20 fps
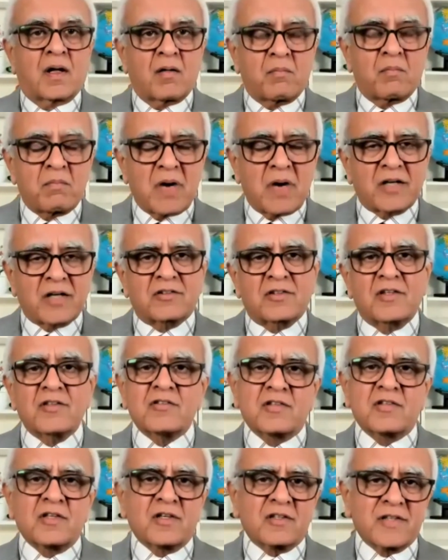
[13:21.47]
My
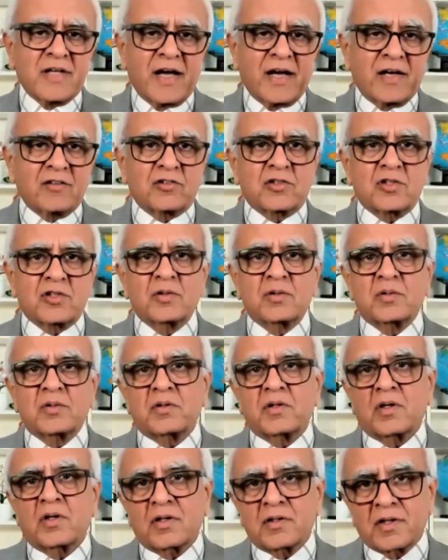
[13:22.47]
sincere thanks to
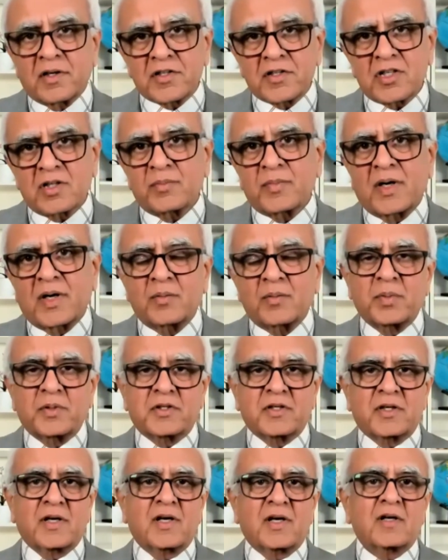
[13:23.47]
Darshan Bhai
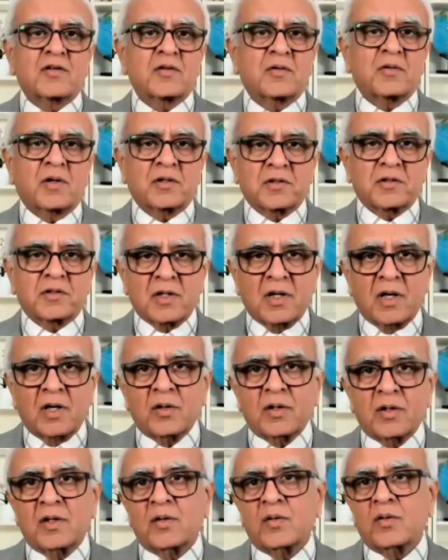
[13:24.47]
Patel, to Dr.
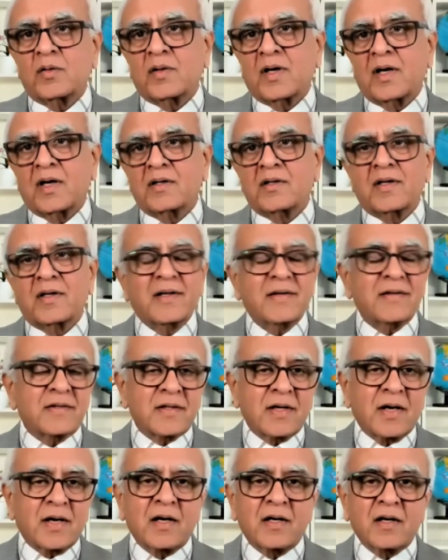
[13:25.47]
Gaurav, and the
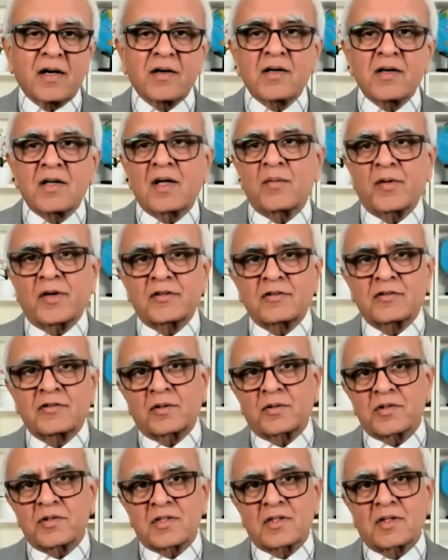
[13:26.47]
entire
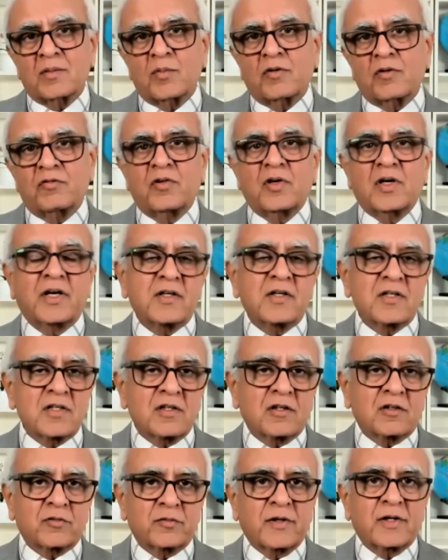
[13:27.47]
India-Mexico team of
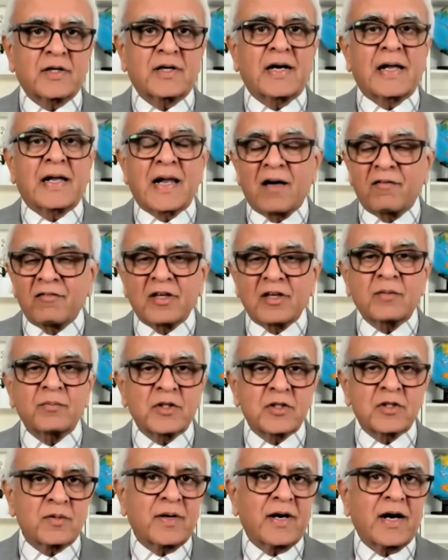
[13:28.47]
volunteers for allowing
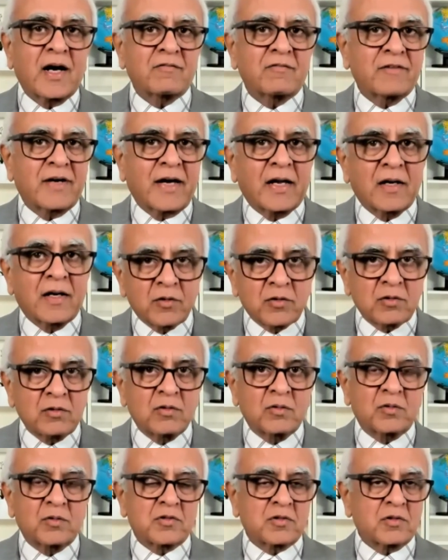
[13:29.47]
me to add value
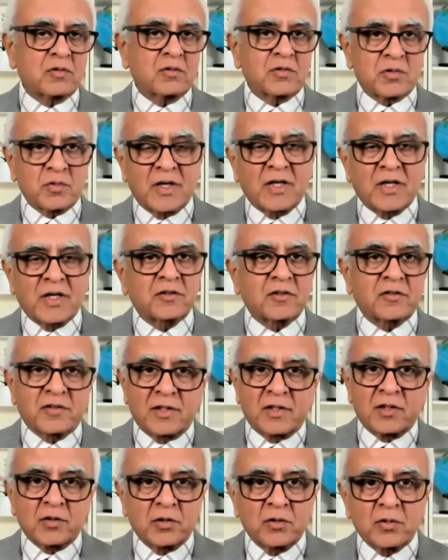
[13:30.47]
to others
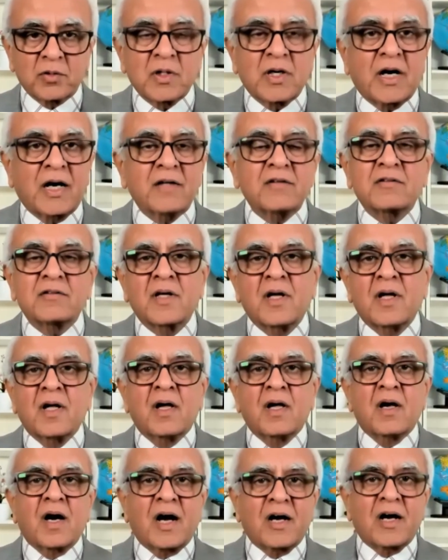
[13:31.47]
and to you guys.
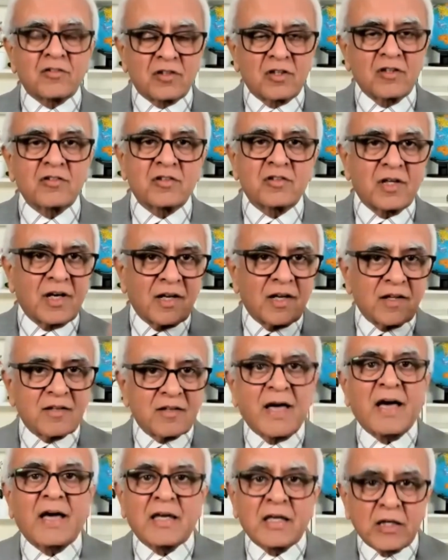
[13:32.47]
I sincerely
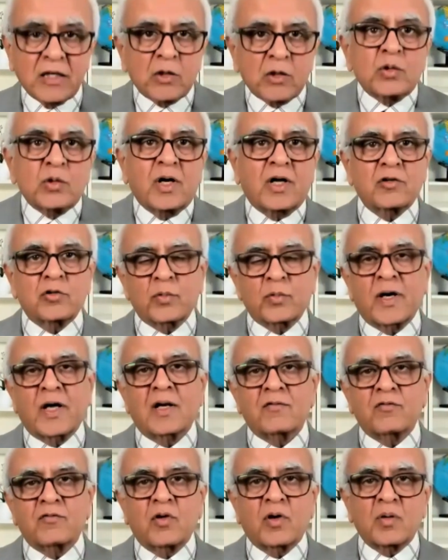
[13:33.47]
thank you as
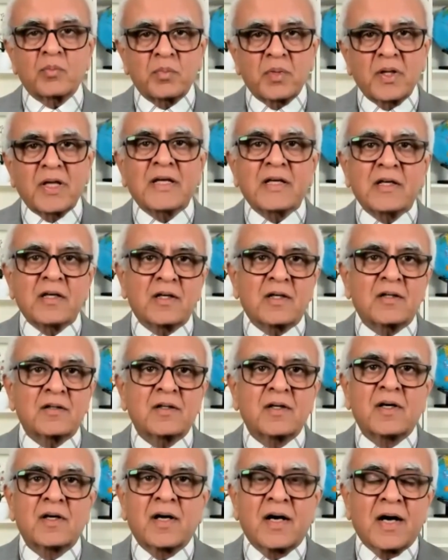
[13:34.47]
well for being
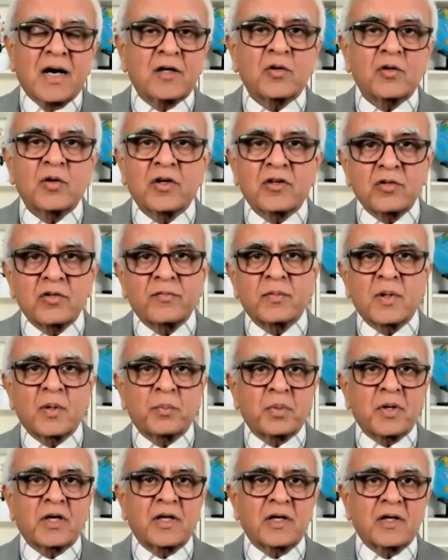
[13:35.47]
here. I know it's
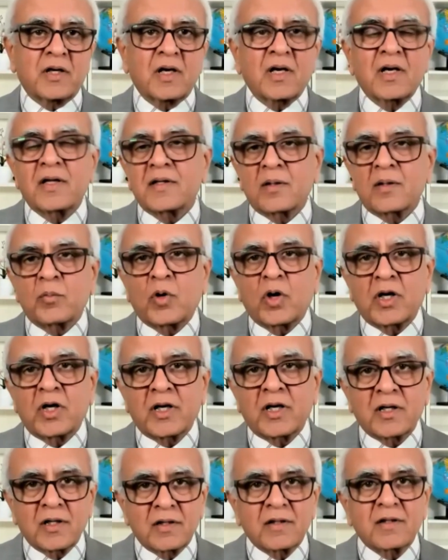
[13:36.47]
pretty early in the
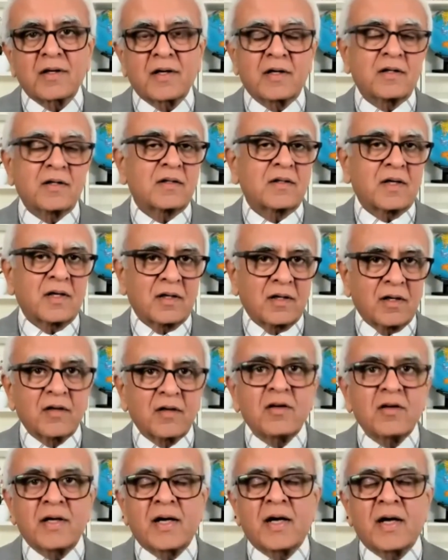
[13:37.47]
morning in
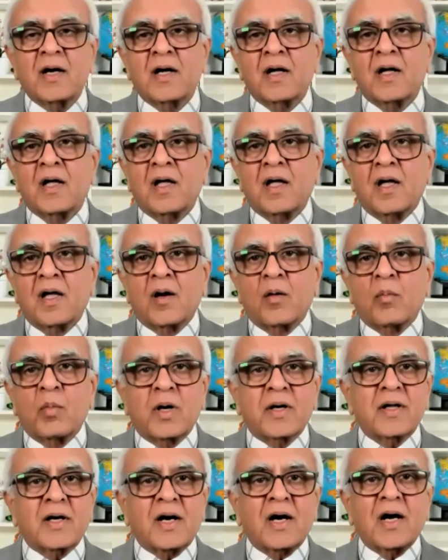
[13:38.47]
India,
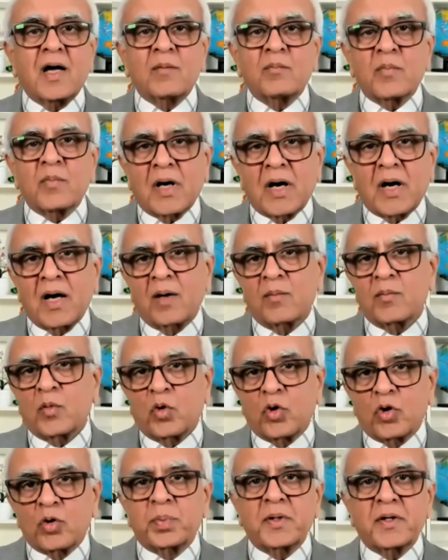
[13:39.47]
but I'm
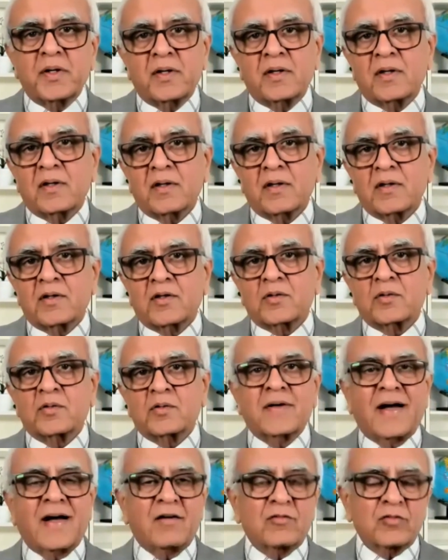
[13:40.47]
open
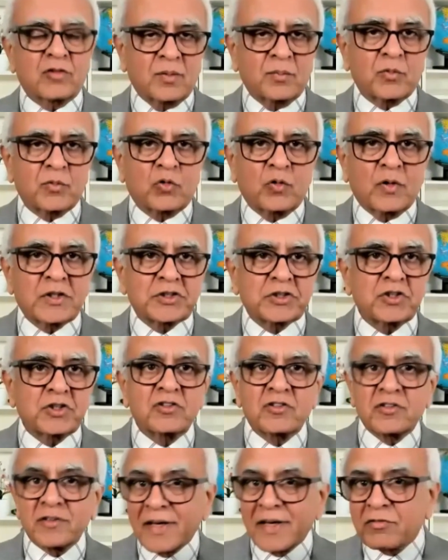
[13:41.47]
to have some
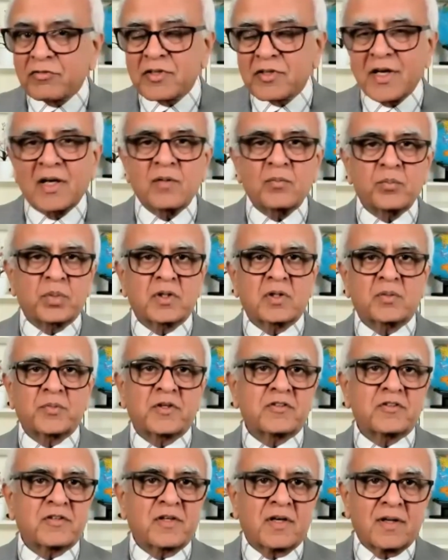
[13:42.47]
questions if time
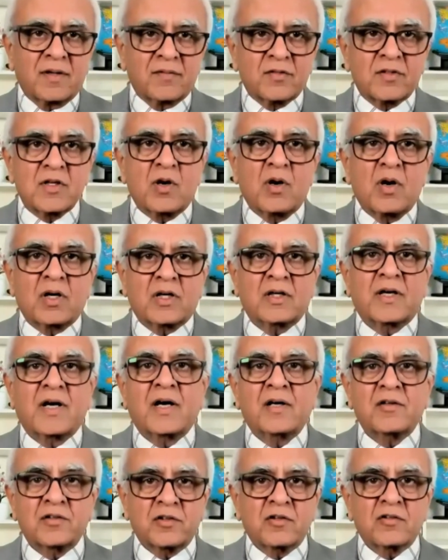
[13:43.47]
permits and if the
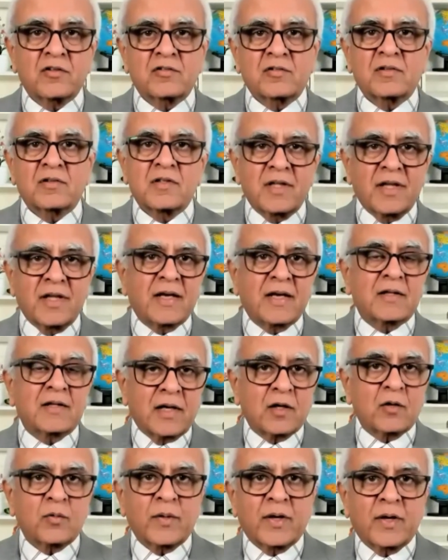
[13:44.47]
organizers think
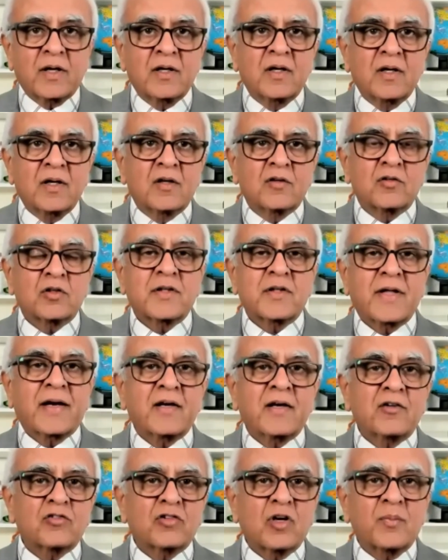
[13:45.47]
that way. So
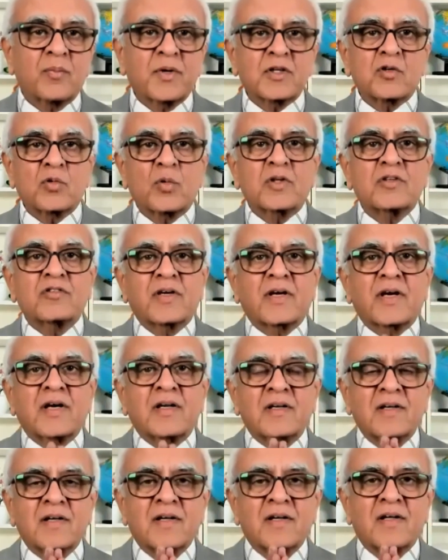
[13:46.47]
thank you so much once again.